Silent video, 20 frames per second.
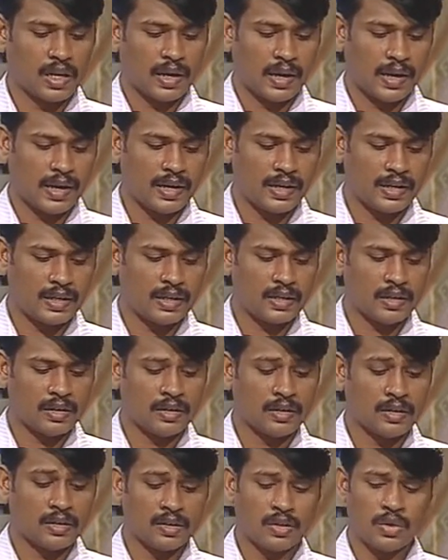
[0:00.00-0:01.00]
And
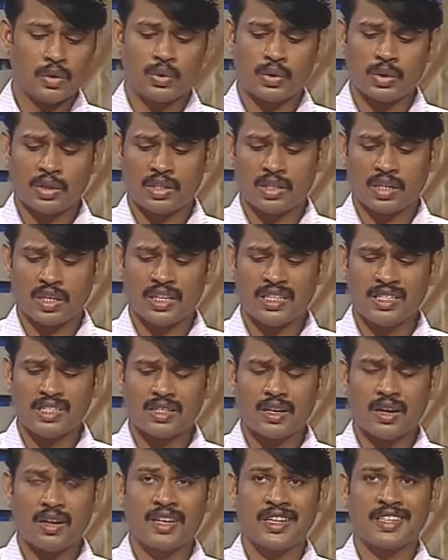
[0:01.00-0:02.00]
you should
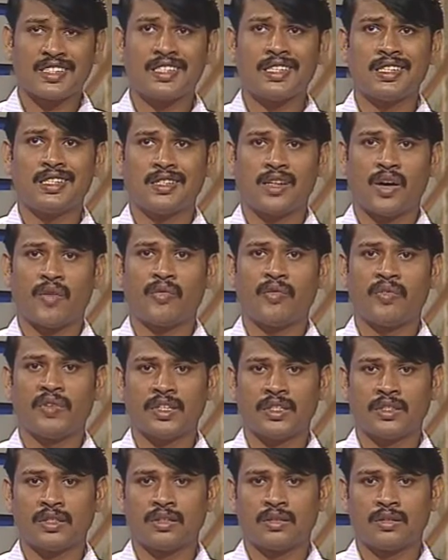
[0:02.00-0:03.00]
install excess
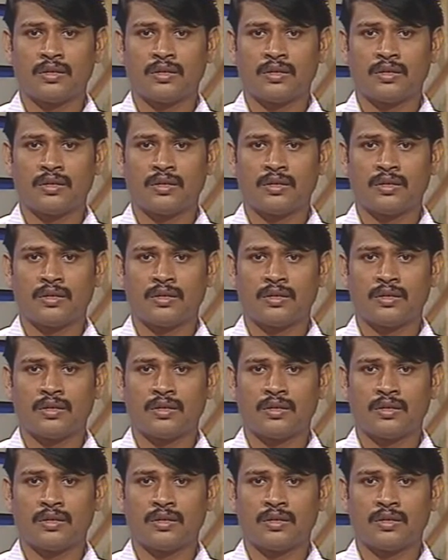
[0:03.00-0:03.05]
softwares.